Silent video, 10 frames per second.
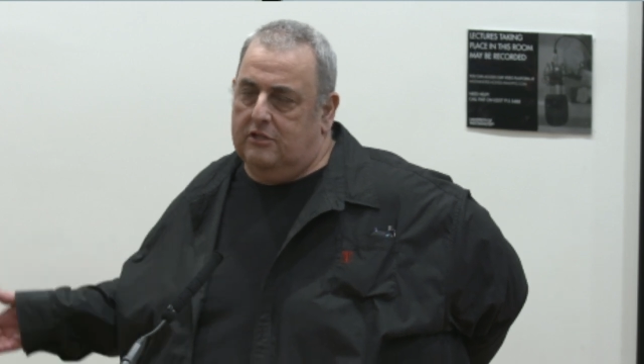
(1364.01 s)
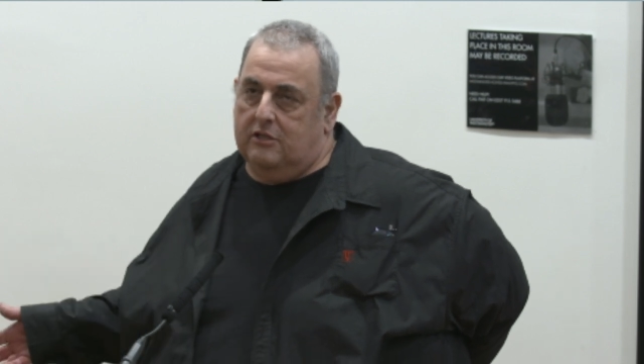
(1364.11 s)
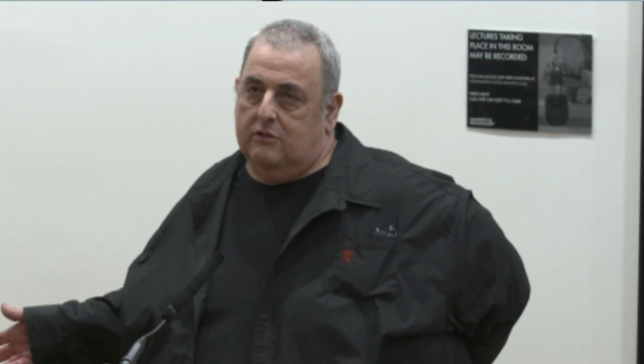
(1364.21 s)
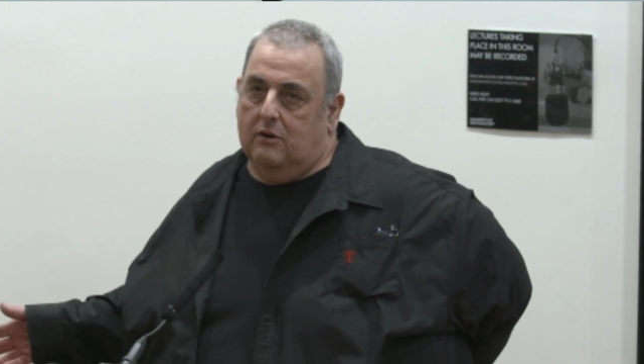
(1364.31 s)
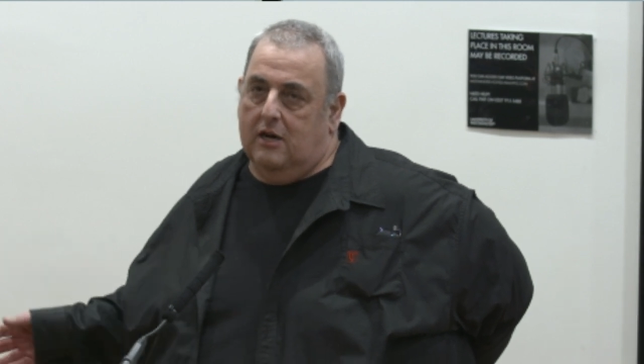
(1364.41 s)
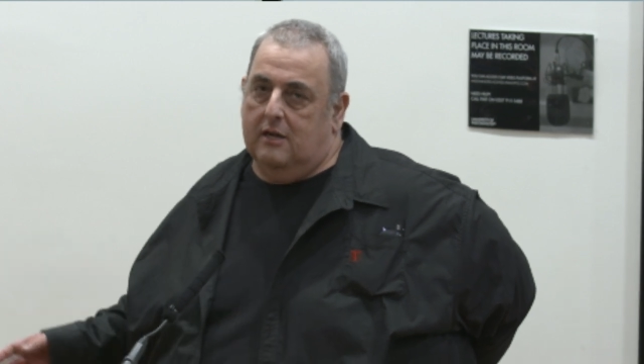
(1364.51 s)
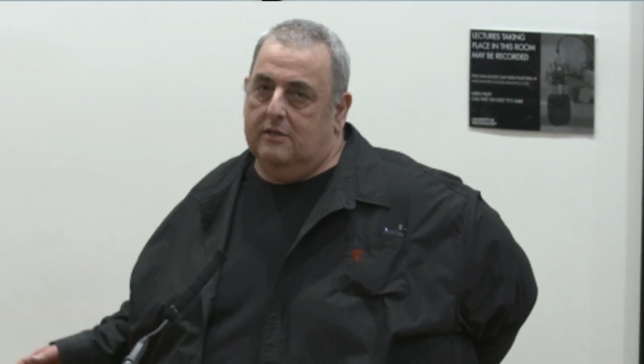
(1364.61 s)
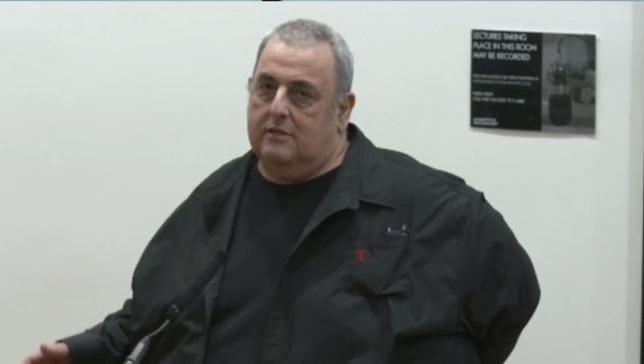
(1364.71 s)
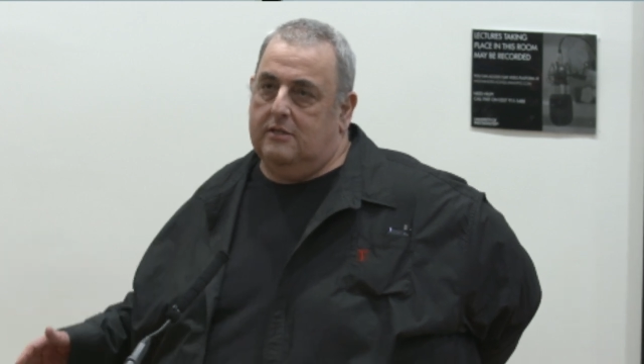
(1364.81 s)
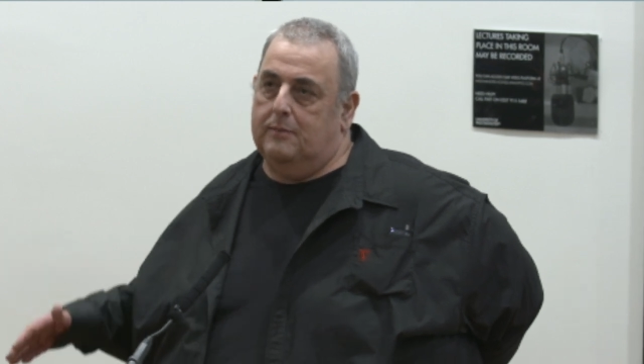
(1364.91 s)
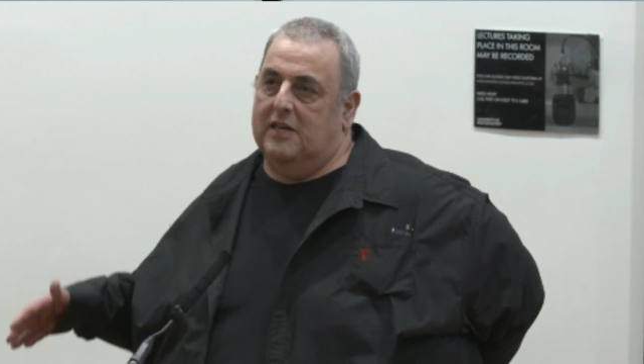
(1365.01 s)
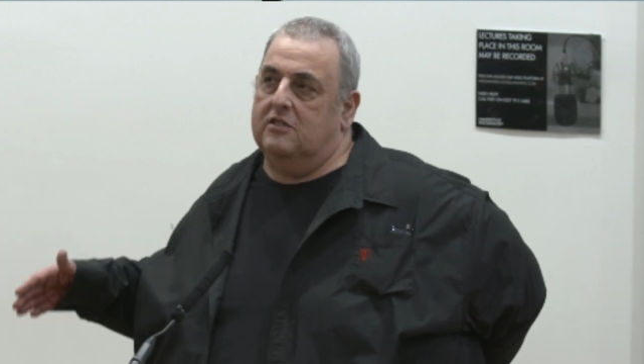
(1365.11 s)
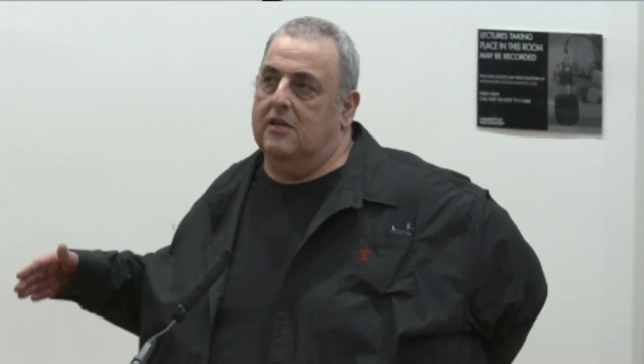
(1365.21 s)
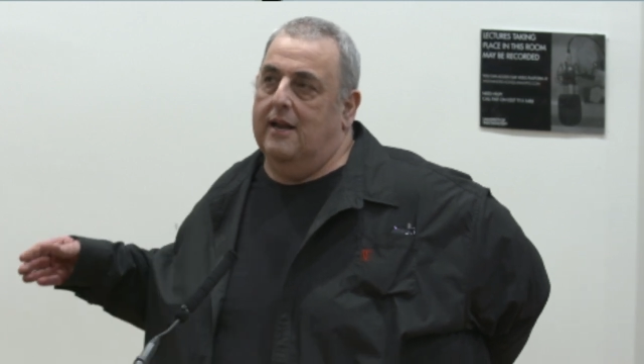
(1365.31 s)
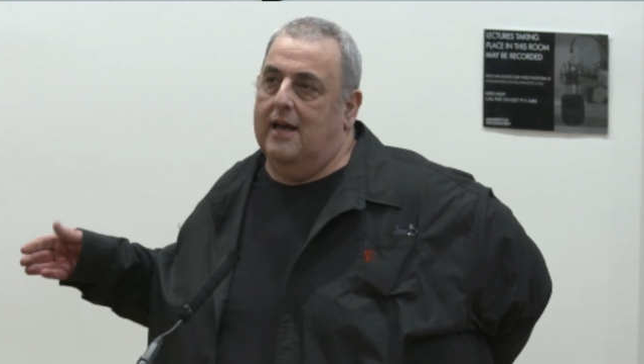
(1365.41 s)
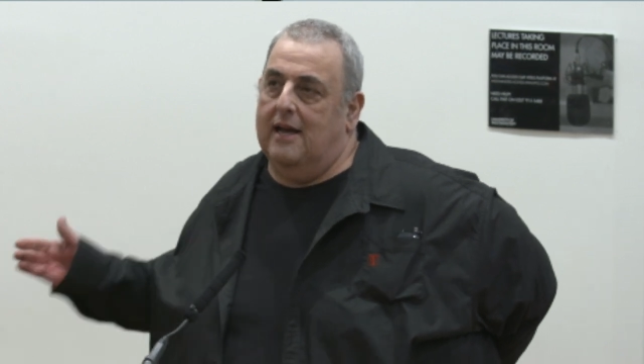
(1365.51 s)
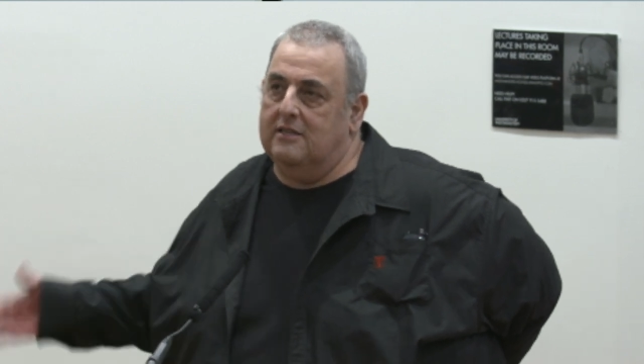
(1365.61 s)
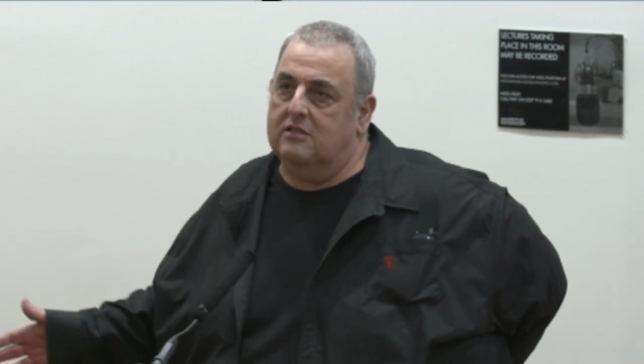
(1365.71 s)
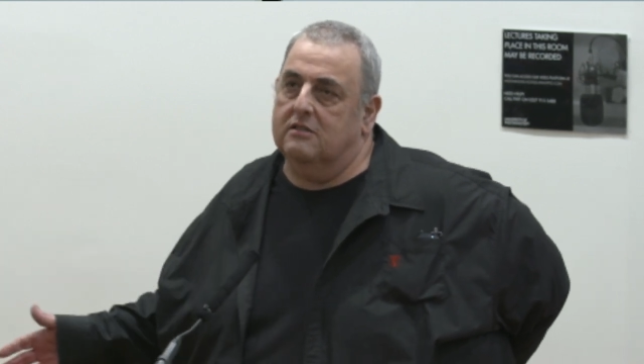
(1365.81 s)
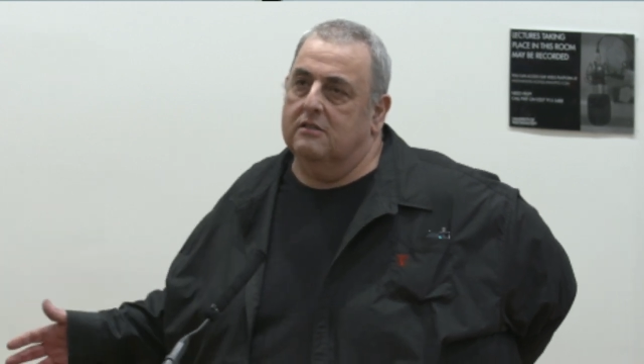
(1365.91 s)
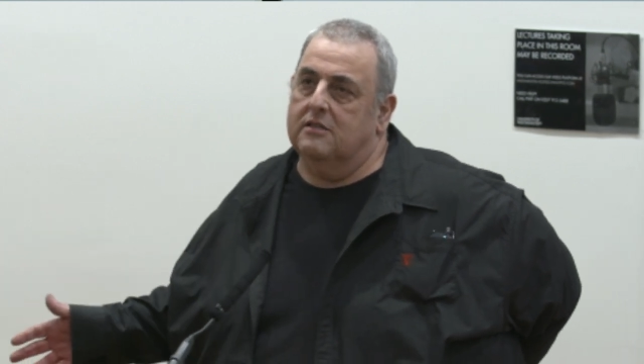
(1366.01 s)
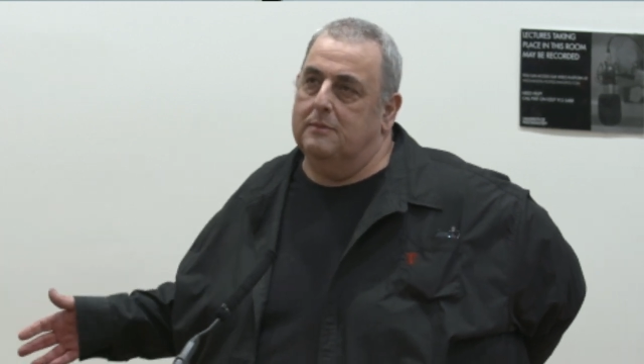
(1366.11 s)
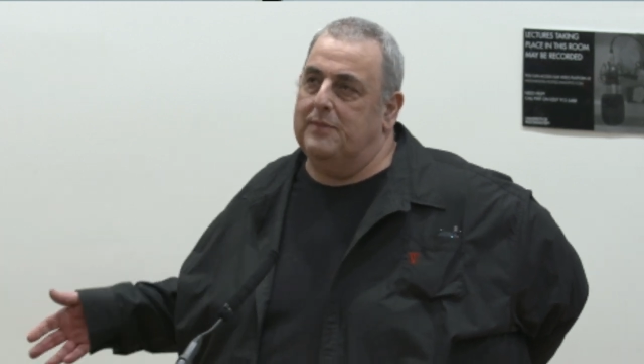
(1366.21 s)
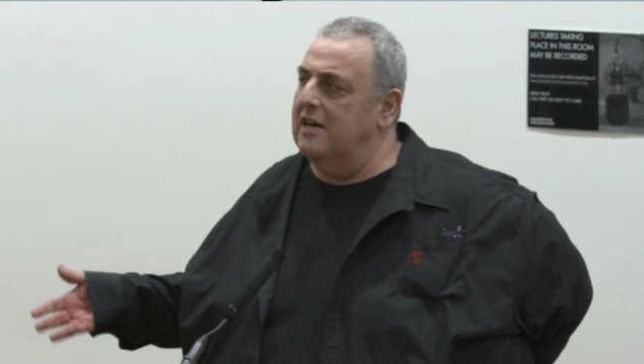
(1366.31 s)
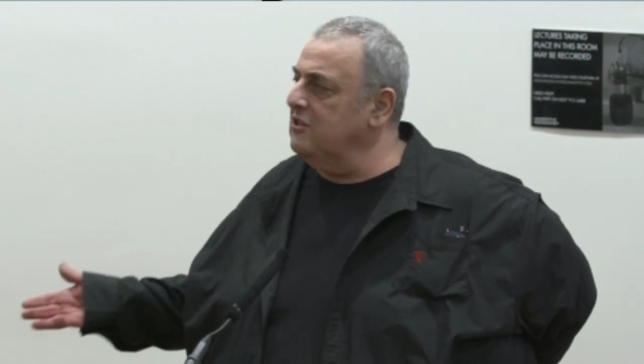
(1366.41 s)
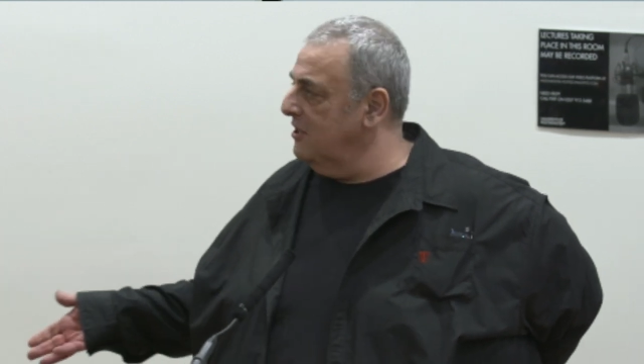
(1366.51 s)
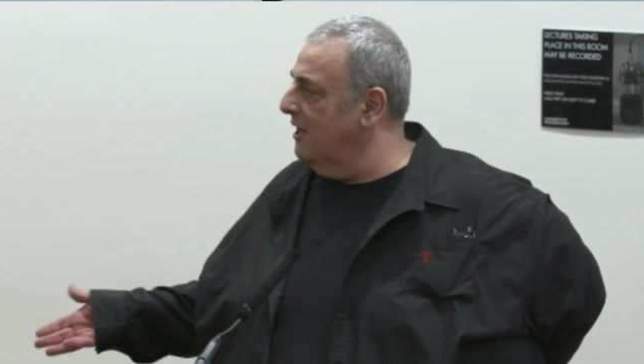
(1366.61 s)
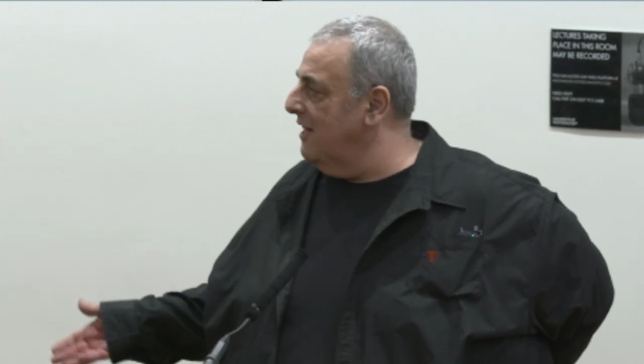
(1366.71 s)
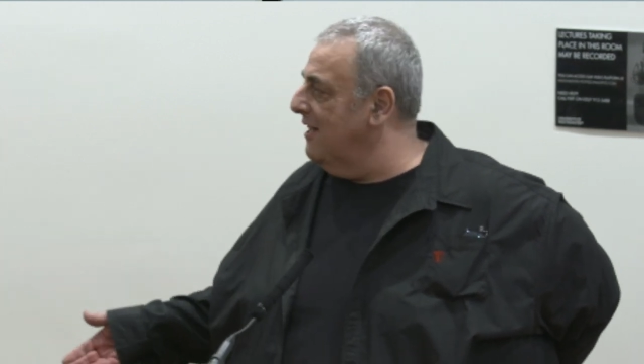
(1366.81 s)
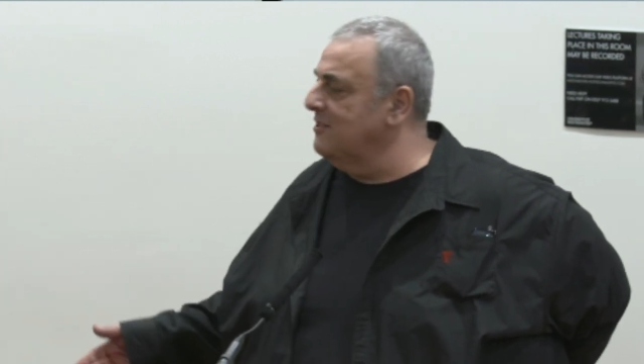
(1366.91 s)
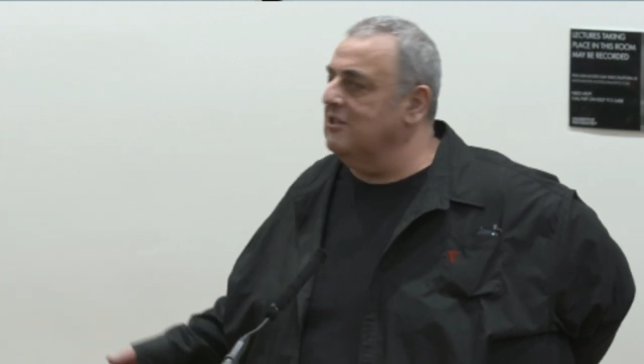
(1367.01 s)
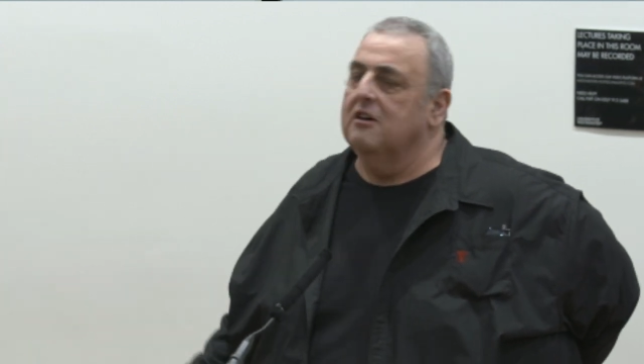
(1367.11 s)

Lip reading: to you Dibyesh Anand,